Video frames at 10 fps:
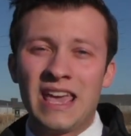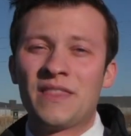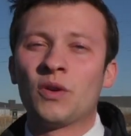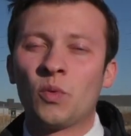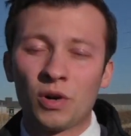
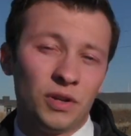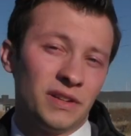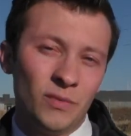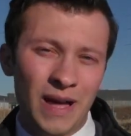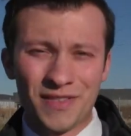in the world
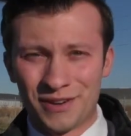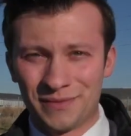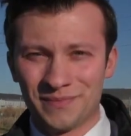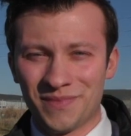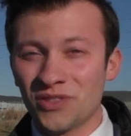of
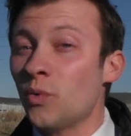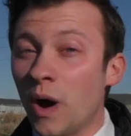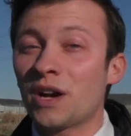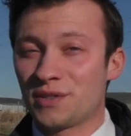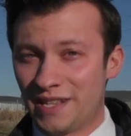weather the
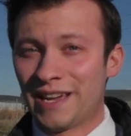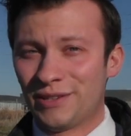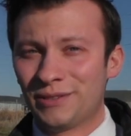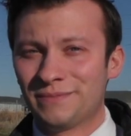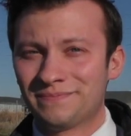water
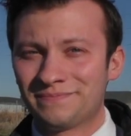cycle.